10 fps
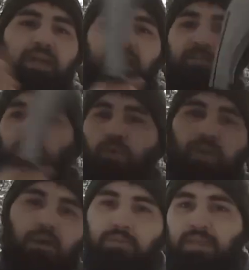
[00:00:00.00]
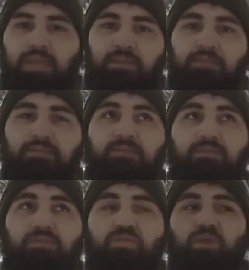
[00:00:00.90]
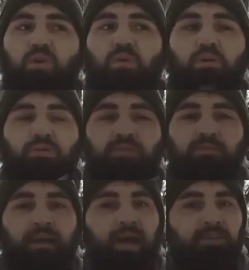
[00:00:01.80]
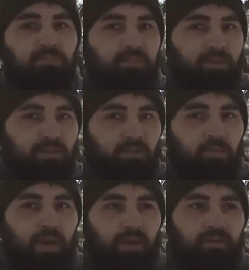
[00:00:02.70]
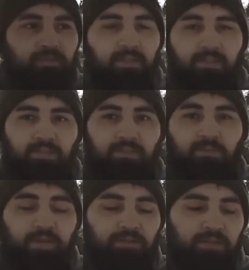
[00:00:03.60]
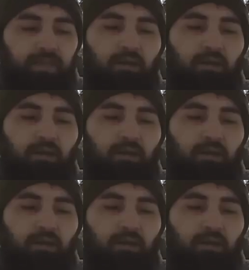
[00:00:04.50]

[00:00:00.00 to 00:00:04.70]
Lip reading: and I could pull it out with ease. So you can imagine what that would do in a defense situation.